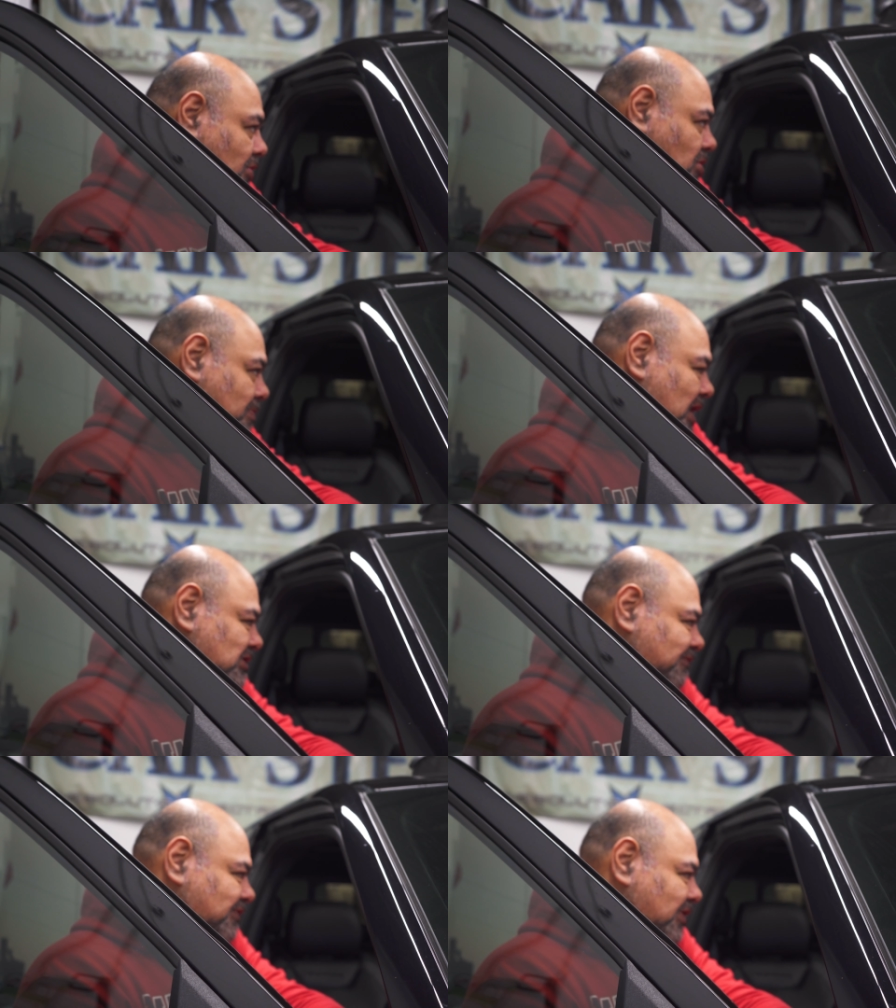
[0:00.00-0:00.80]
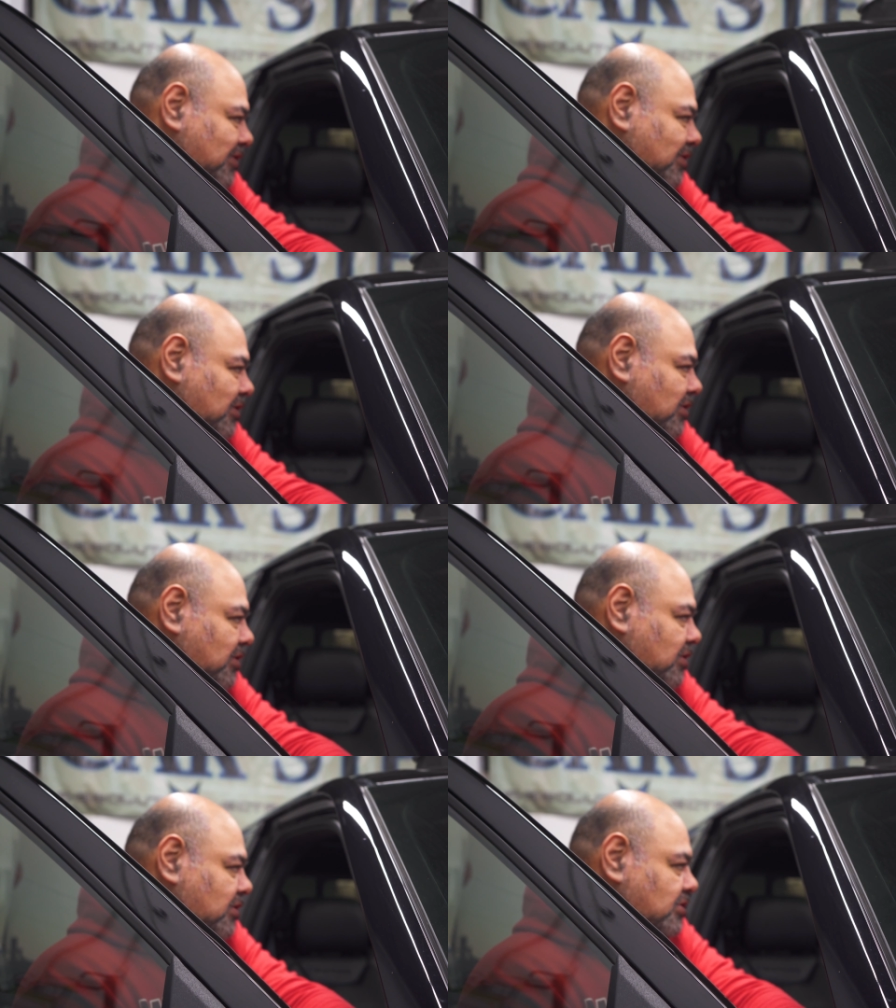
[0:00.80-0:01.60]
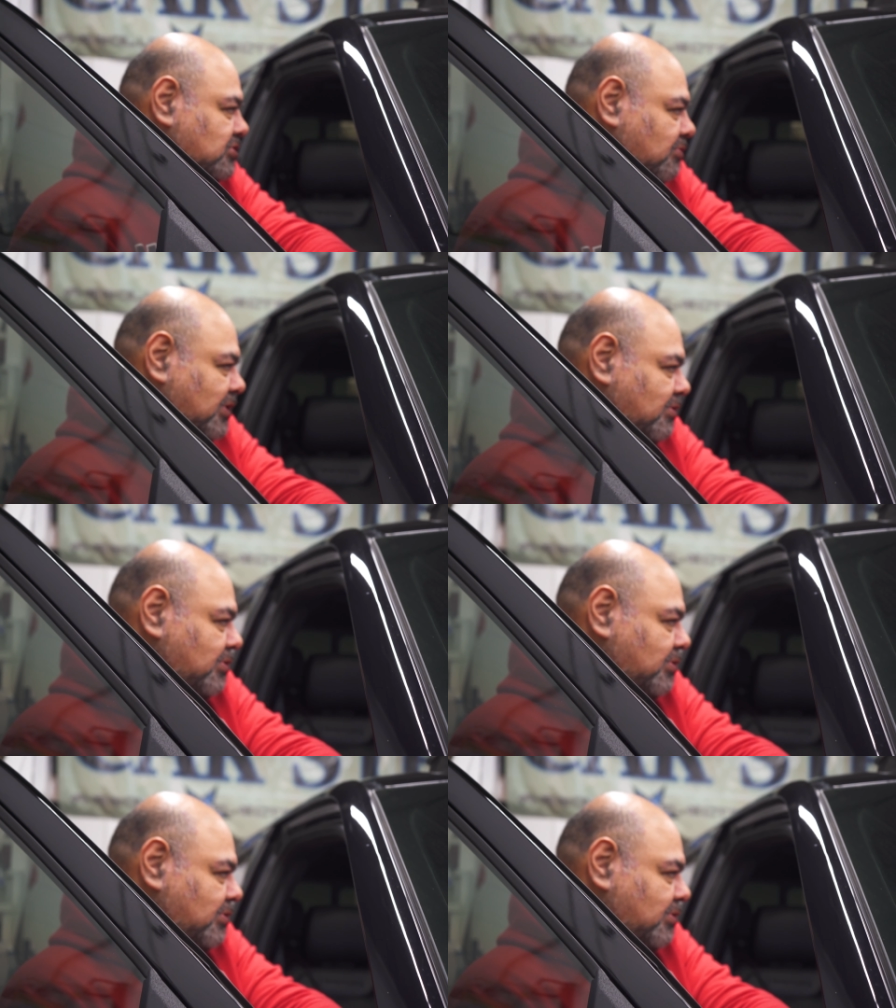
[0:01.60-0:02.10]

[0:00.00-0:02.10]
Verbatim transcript: they're all positive trigger. So we need,